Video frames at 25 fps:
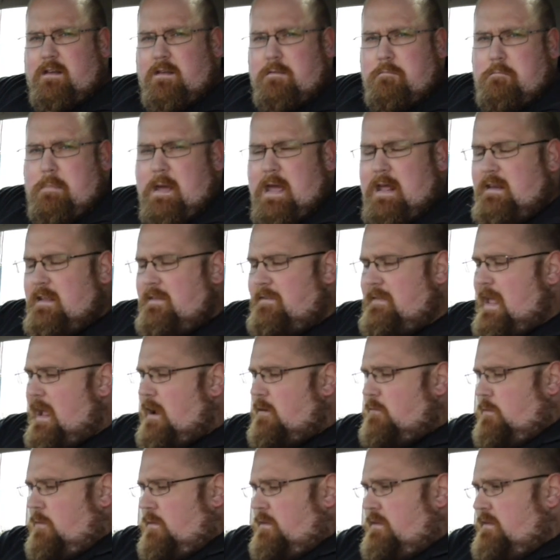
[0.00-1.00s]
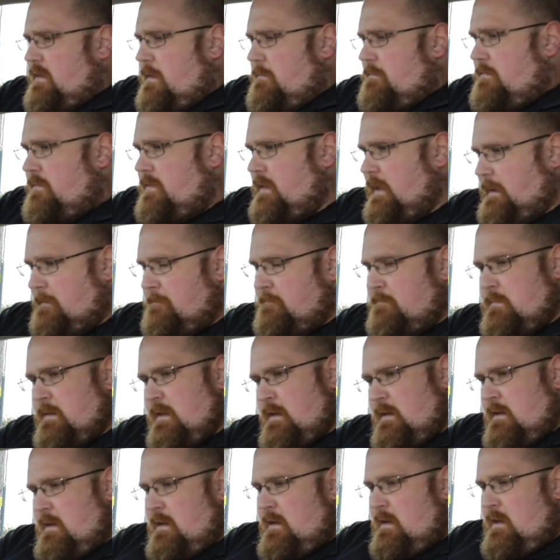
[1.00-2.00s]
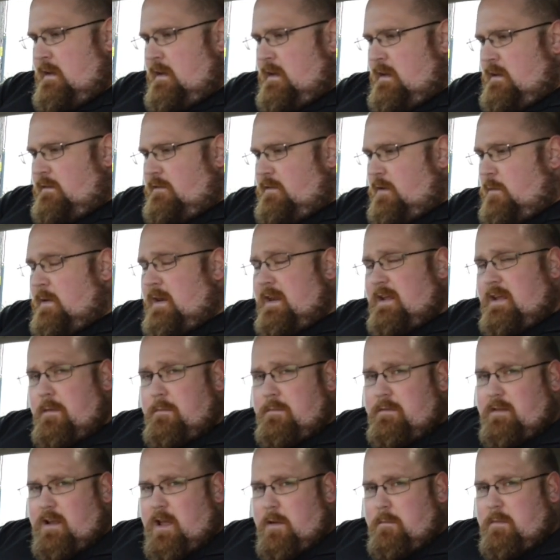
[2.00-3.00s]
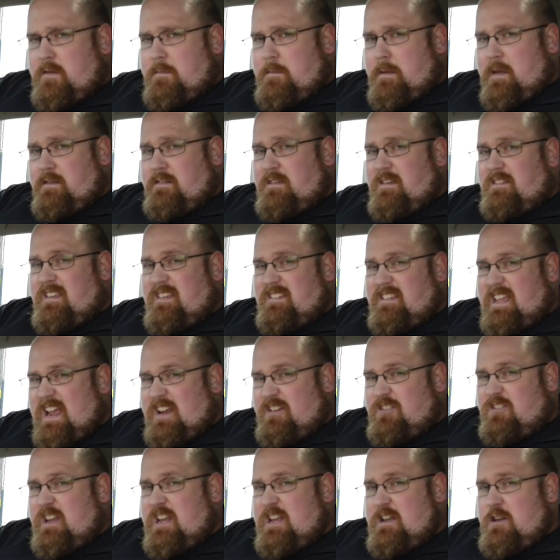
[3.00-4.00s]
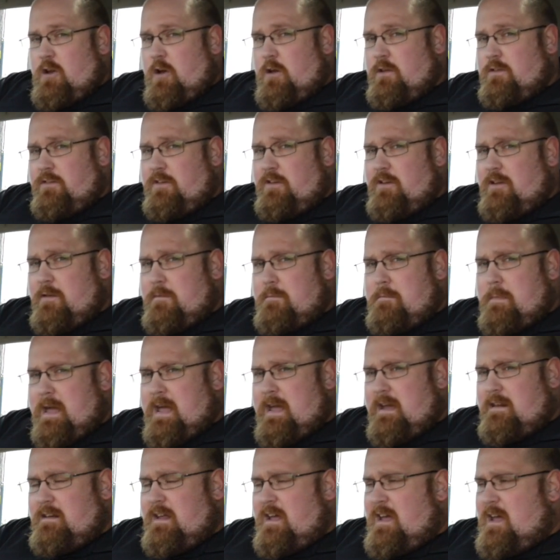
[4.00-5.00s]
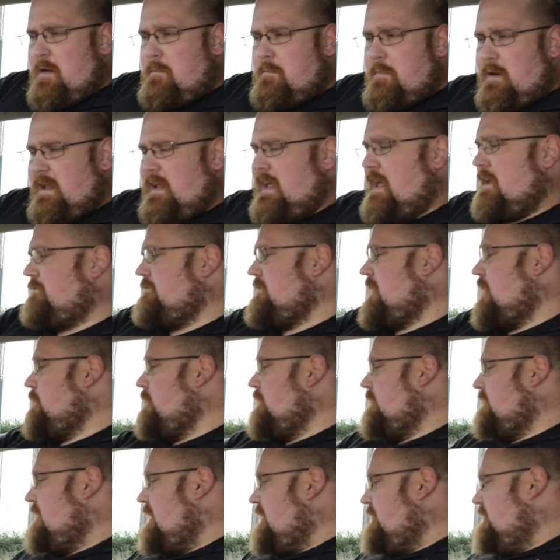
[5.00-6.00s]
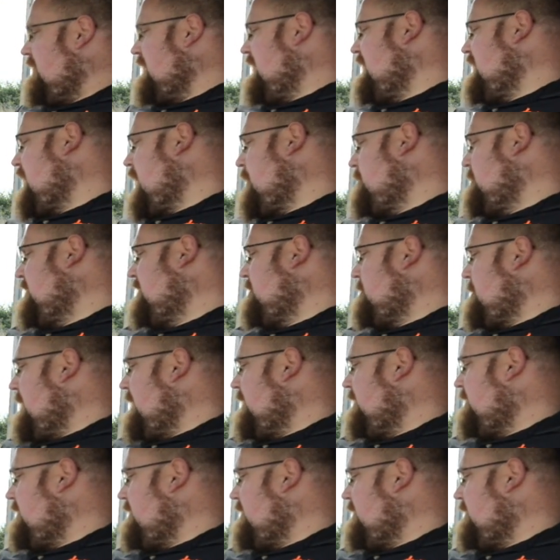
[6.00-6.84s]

and pen in there or something. So when it comes to cubby spaces, it's actually not too bad. But I have noticed that the cubby space